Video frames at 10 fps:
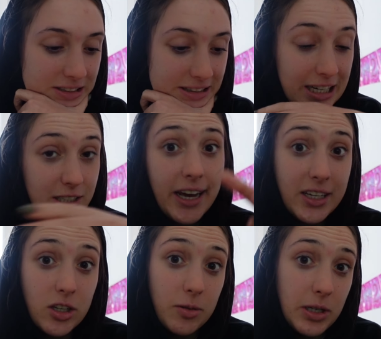That
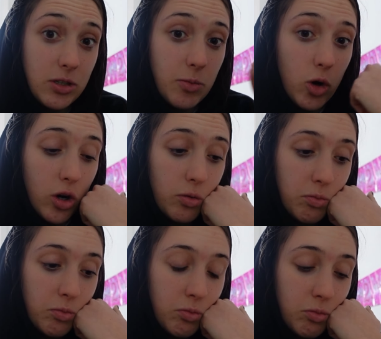is gonna be you tomorrow.
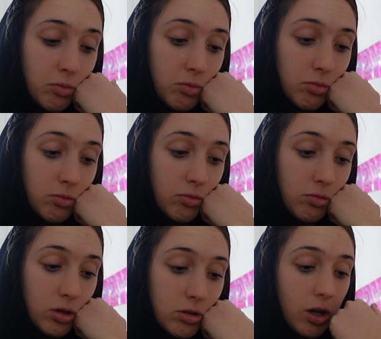
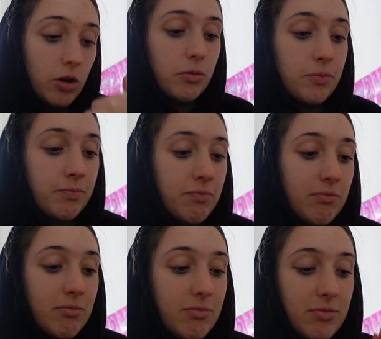So,
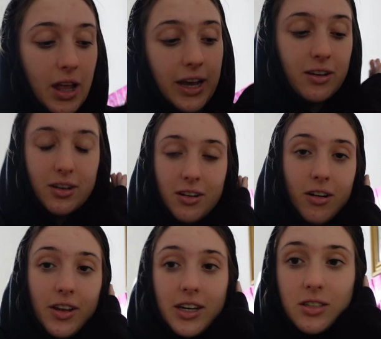like,
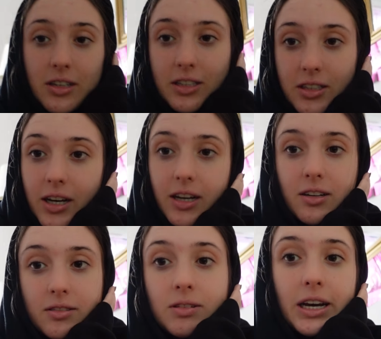oh, that is insane.
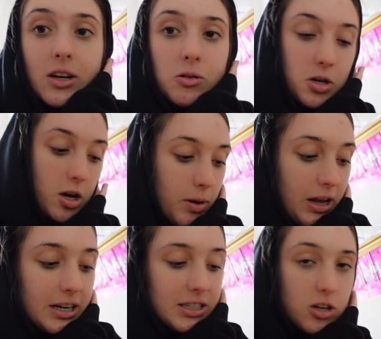Like, in October,
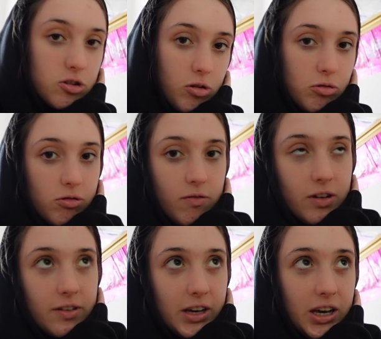like I said, struggled to run
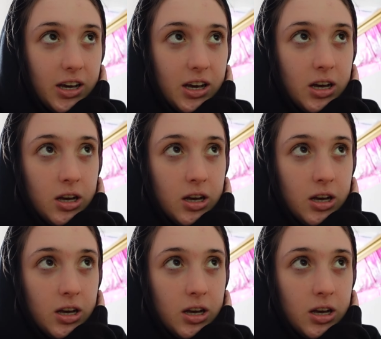5K.